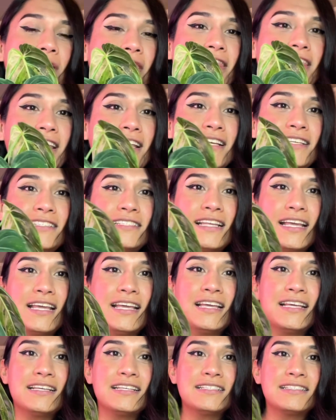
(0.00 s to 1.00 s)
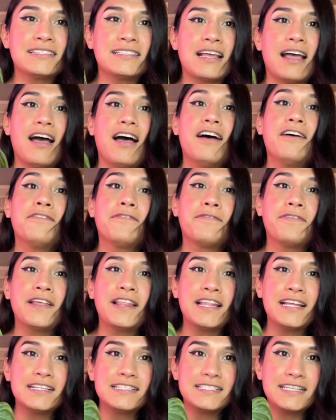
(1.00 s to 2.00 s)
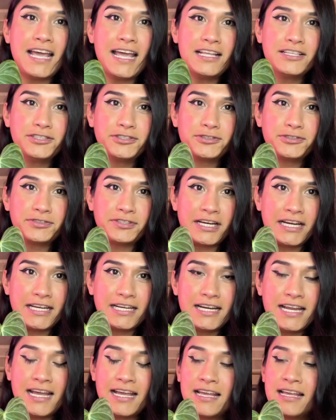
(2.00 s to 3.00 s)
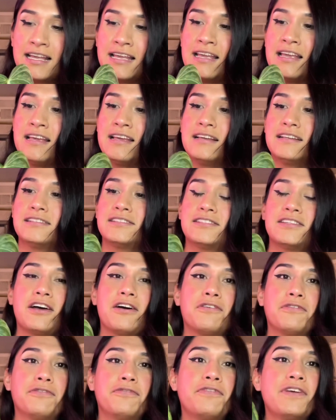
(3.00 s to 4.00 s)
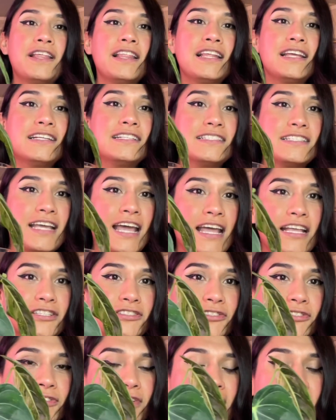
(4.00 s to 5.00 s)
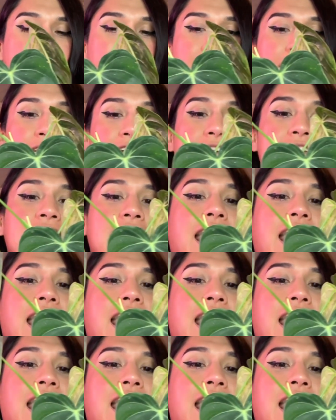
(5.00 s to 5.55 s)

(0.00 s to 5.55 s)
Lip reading: this is a philodendron. So philodendron in